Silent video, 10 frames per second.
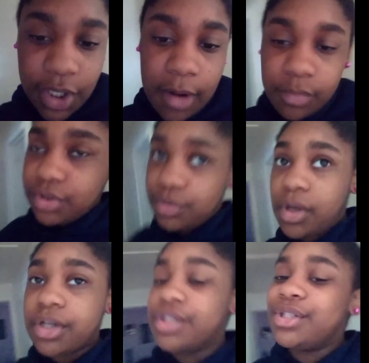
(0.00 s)
I was just
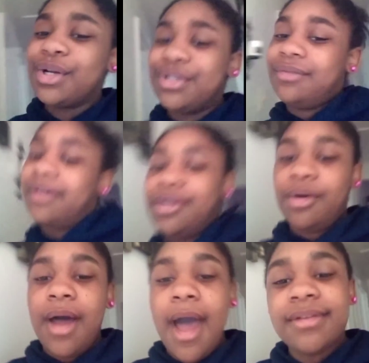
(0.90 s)
walking in circles around the
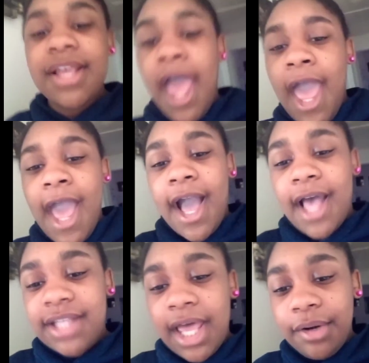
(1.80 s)
whole house.
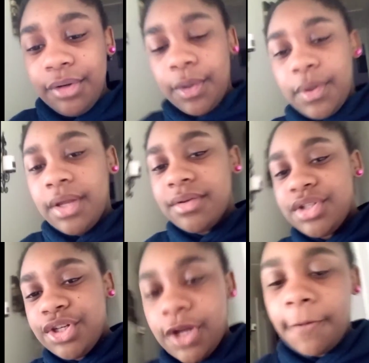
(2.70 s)
I don't know what else
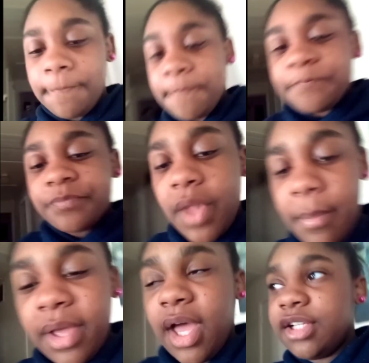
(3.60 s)
to do,
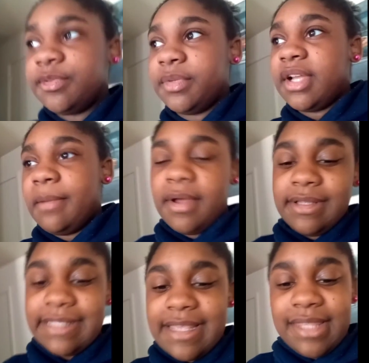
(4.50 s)
but I just want to come out
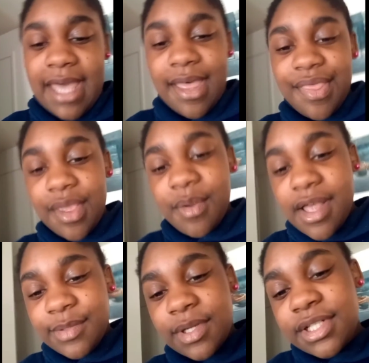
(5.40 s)
and say that. Thank you
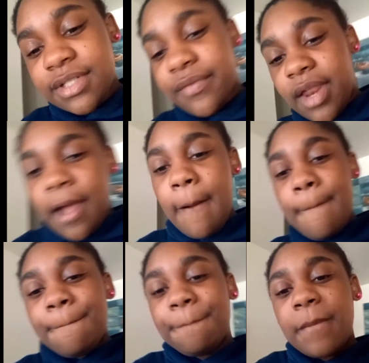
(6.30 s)
guys for watching this video.
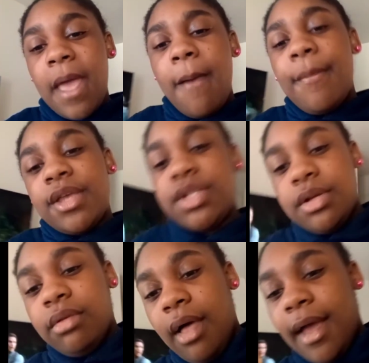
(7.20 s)
Make sure
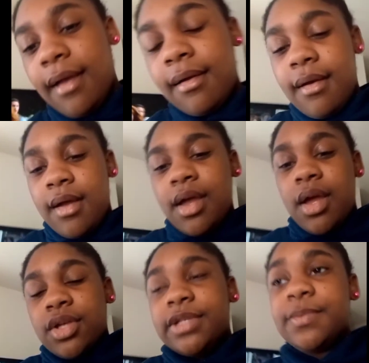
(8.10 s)
you like,
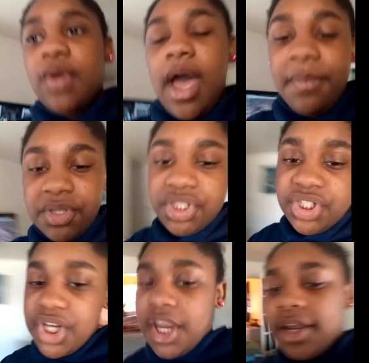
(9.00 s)
subscribe, and
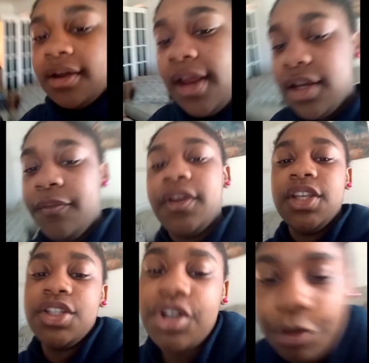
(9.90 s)
share, and don't
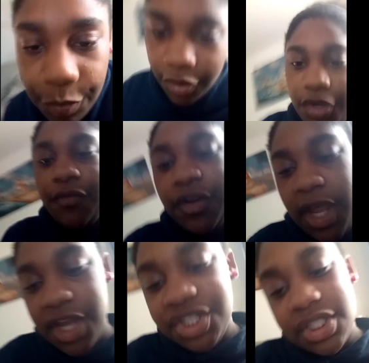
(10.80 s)
forget to turn on
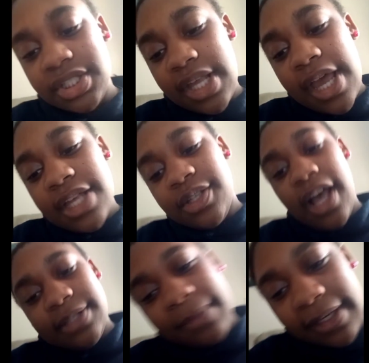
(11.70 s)
notifications. See you
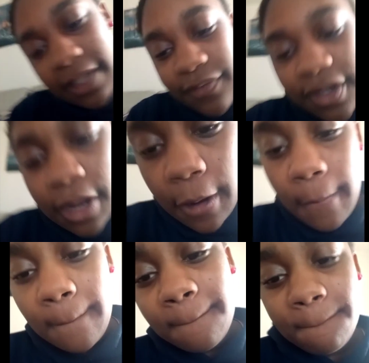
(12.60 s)
guys in my next
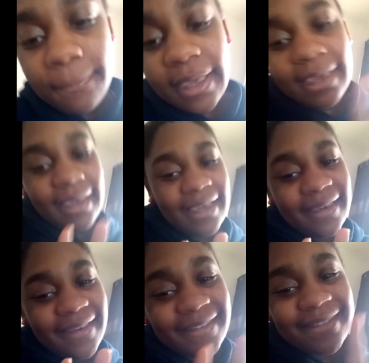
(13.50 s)
video.
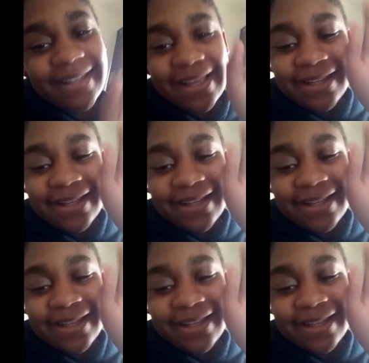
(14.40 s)
Peace.